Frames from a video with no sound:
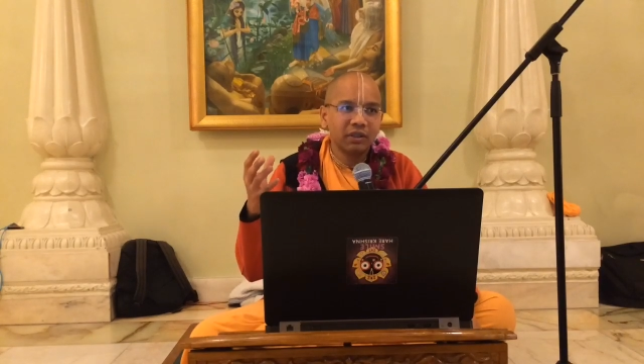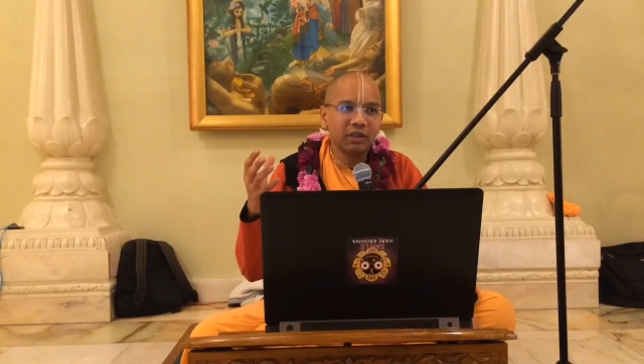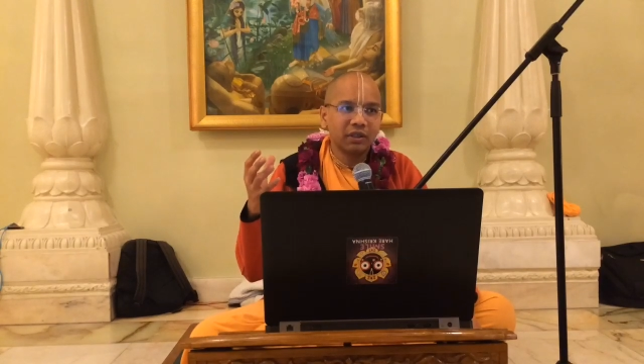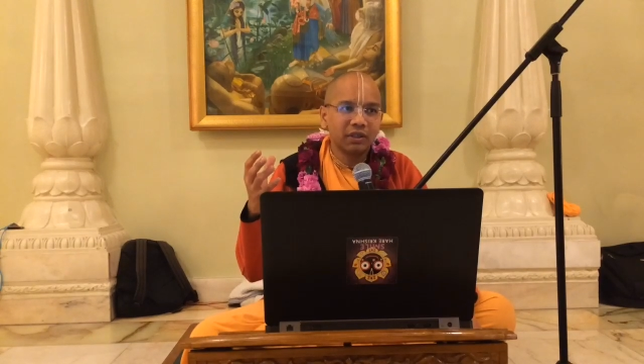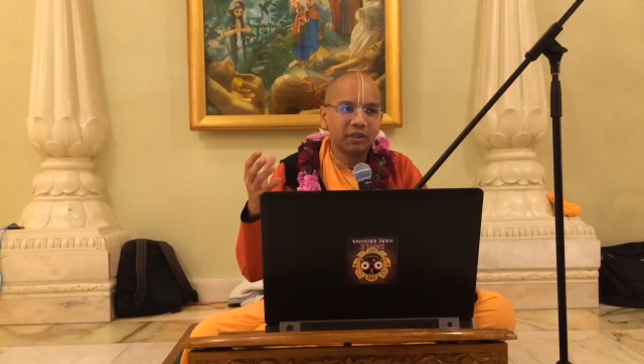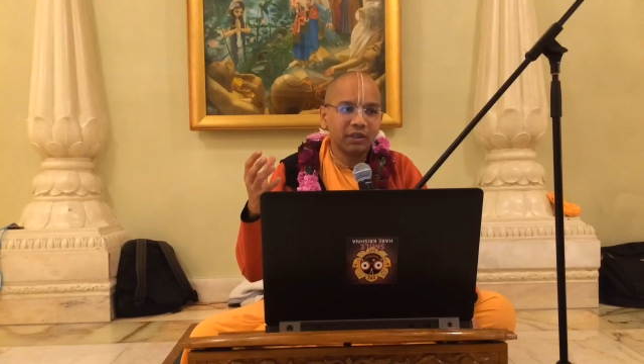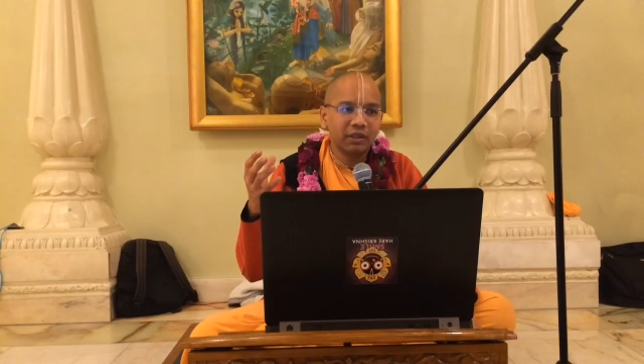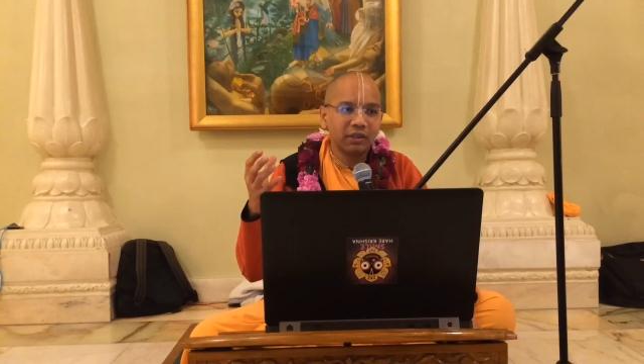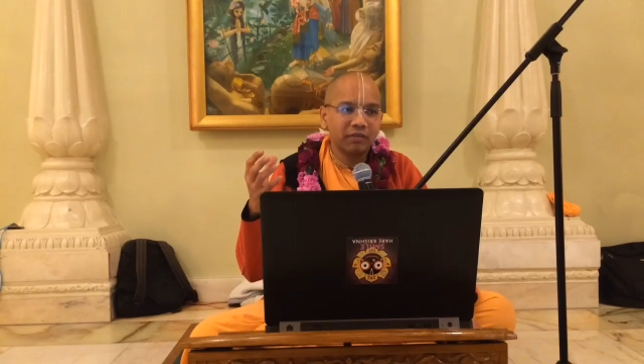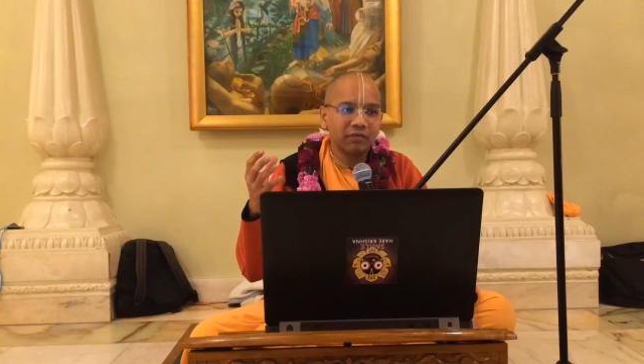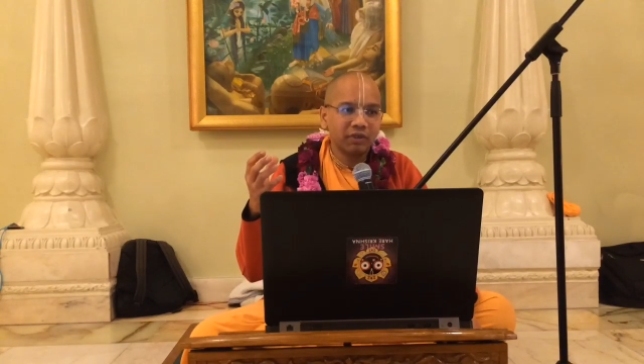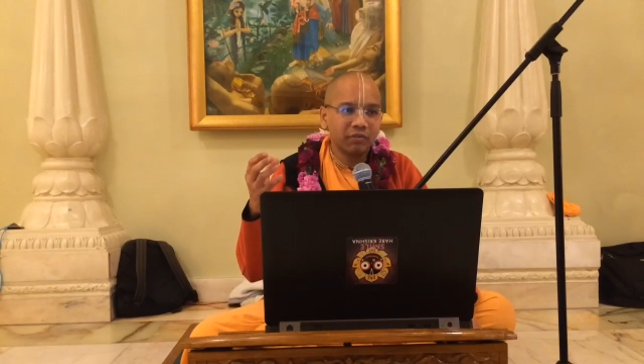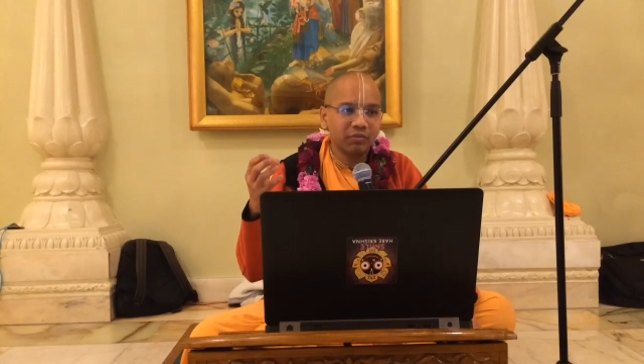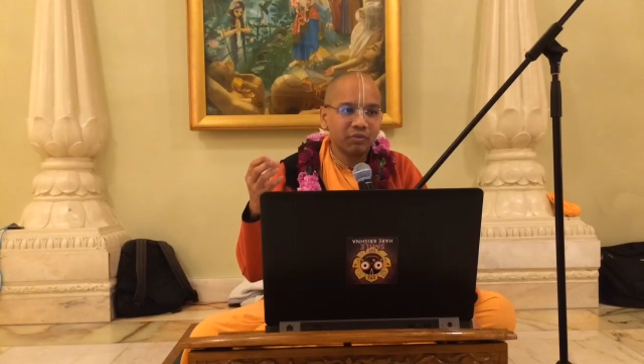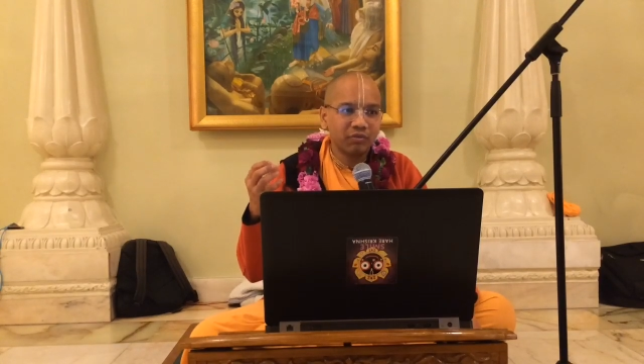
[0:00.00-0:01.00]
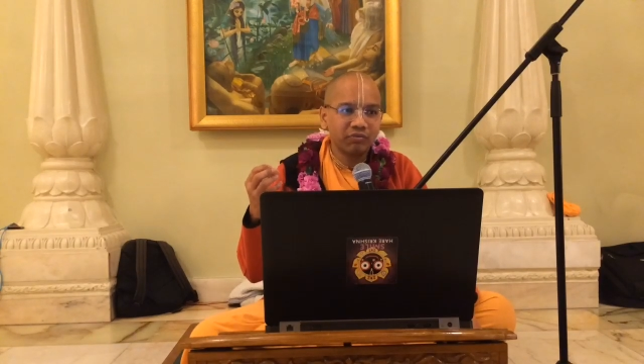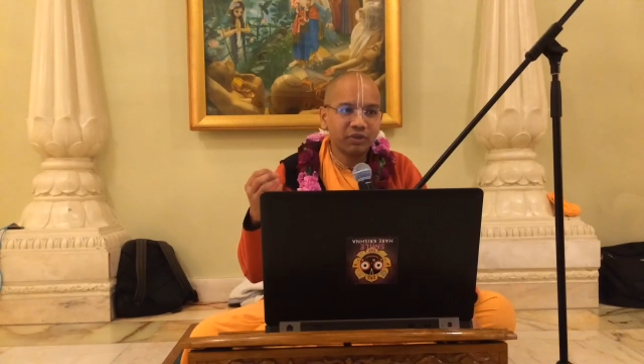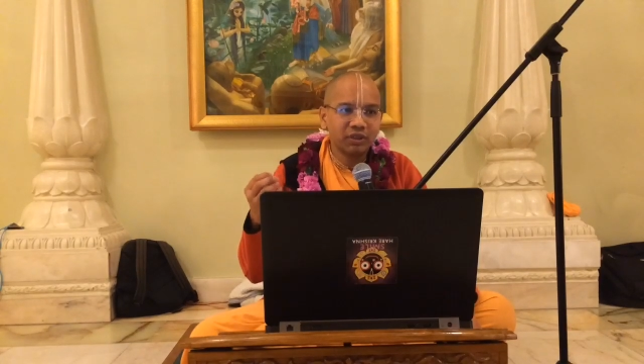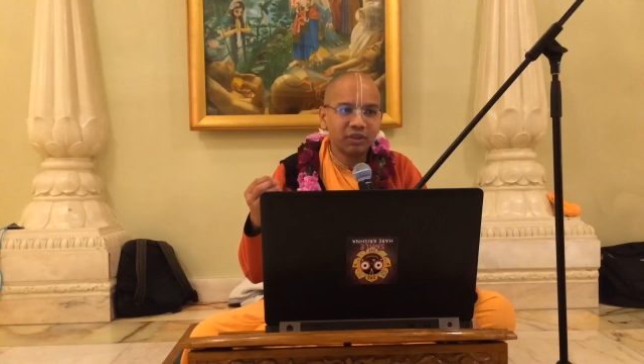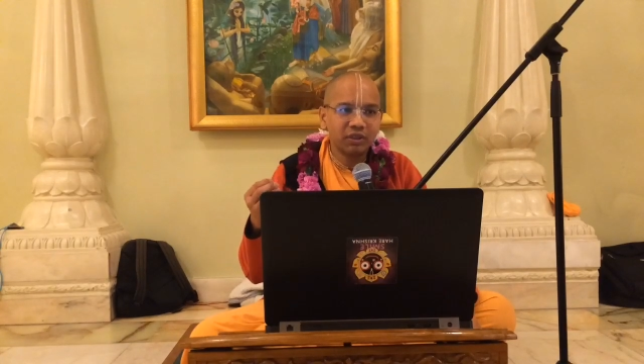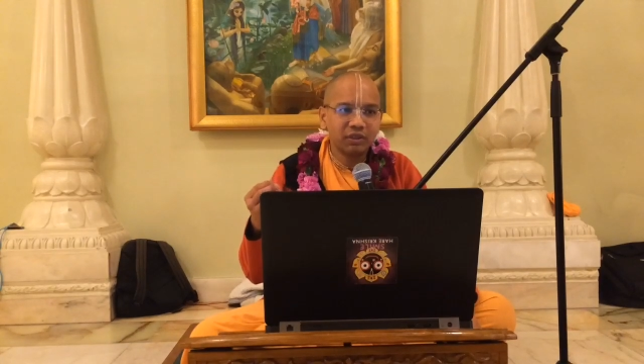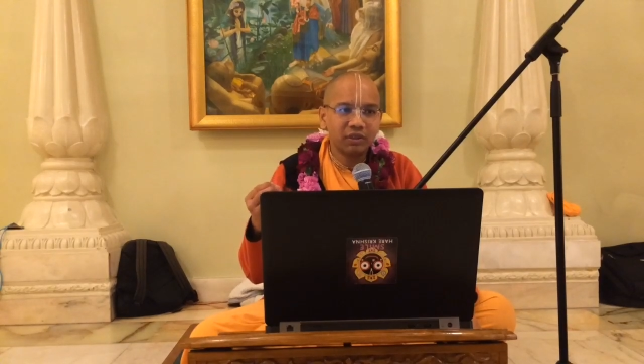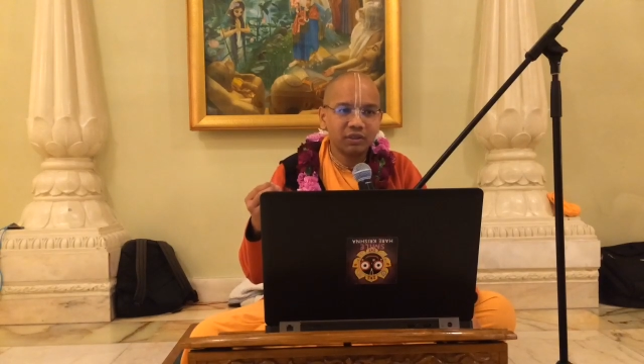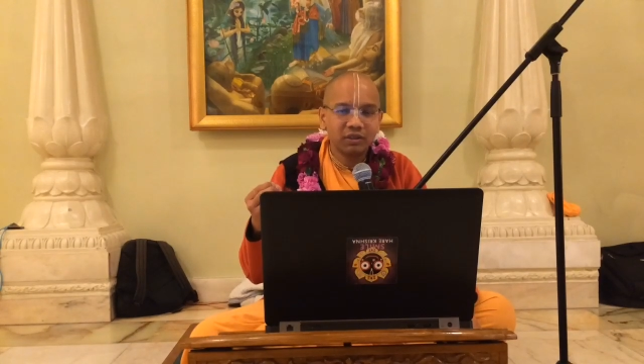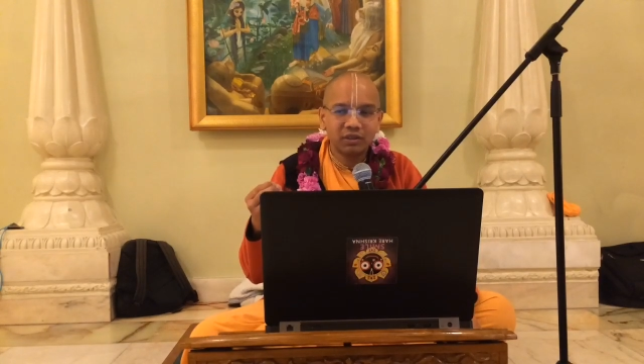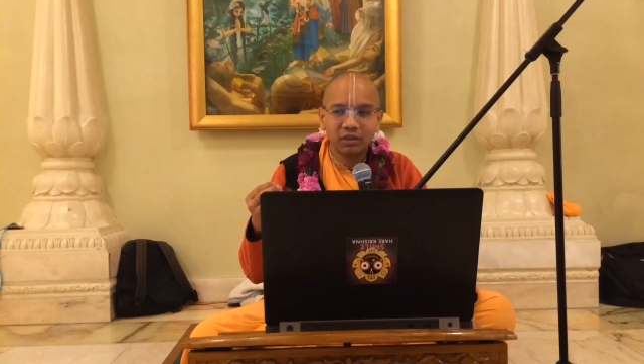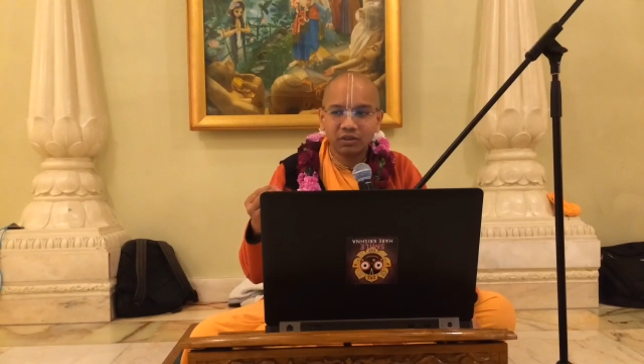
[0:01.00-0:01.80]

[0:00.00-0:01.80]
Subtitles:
and very proficient in the